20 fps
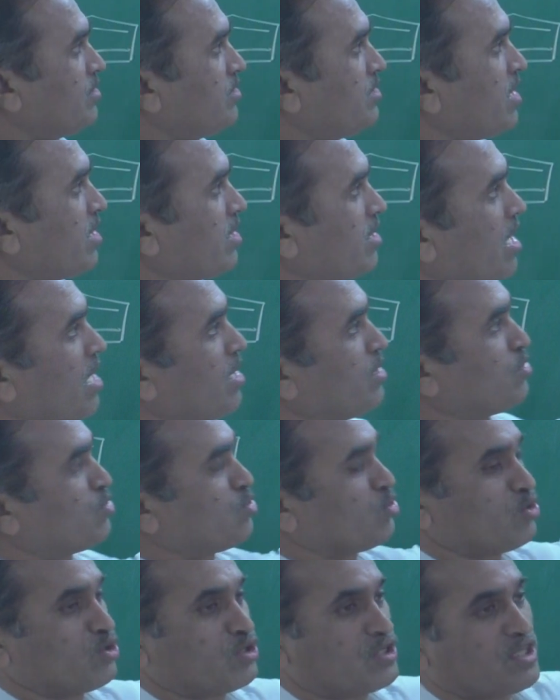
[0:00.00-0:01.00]
they can
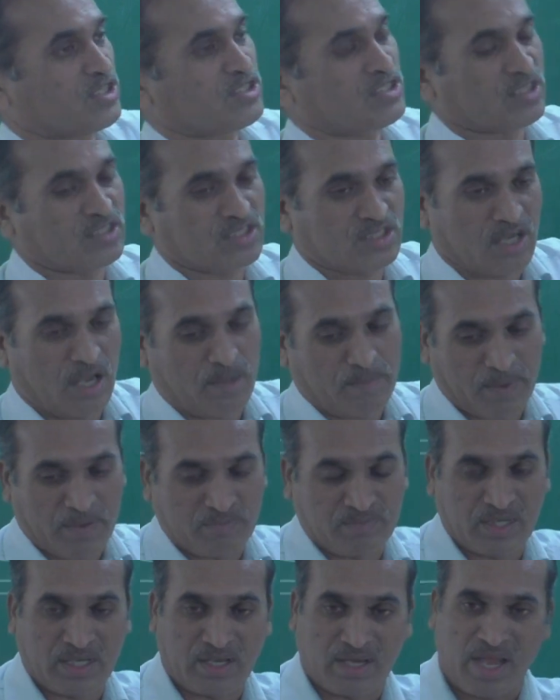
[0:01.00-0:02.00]
show the such type
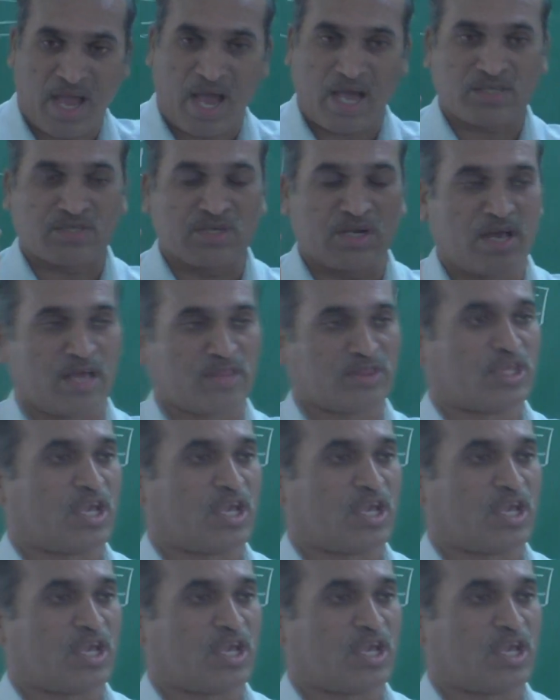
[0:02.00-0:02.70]
of the reaction, and